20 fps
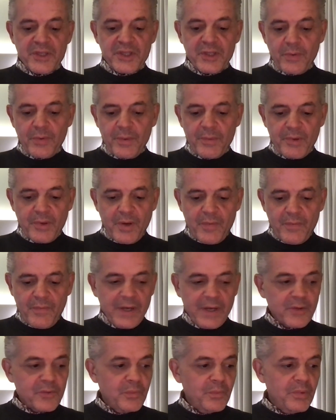still room to grow. In
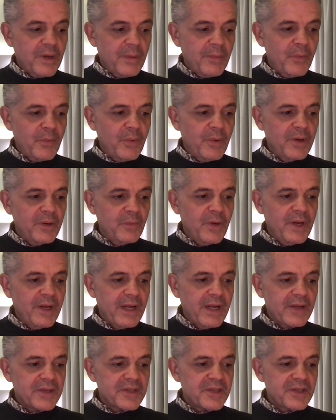fact, I mean, we, we
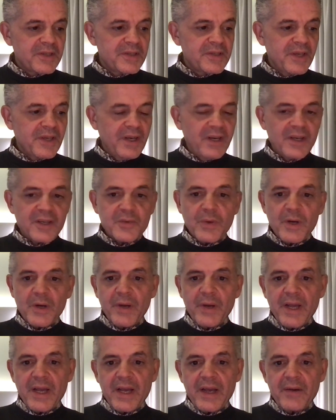announced at CEDIA as well,
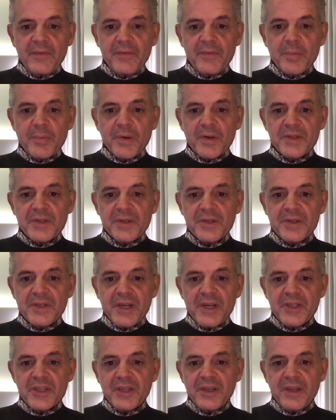we have
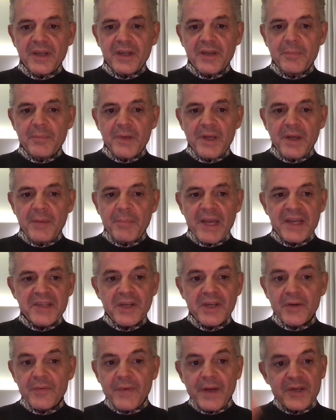personalization that can be
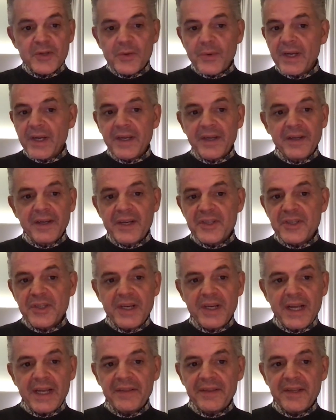based on facial
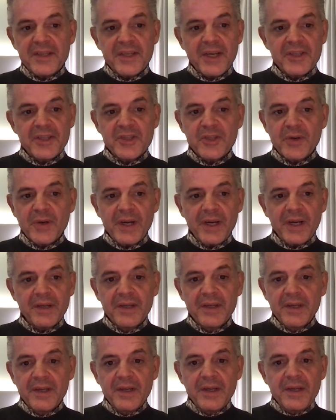recognition at the touchscreen.
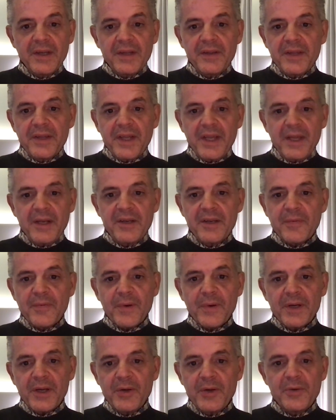The
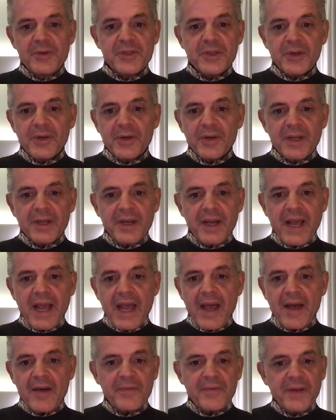different user can
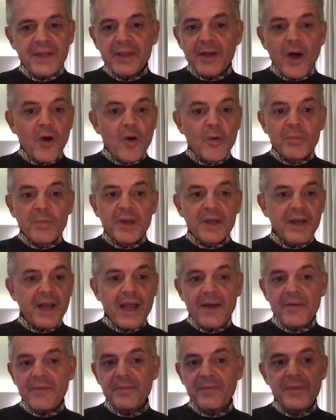have in the home can
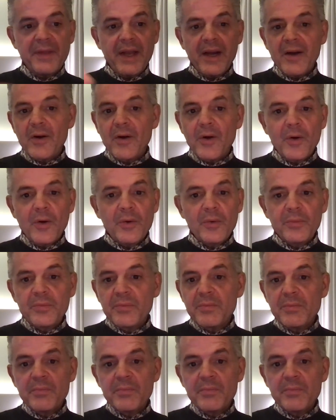have their own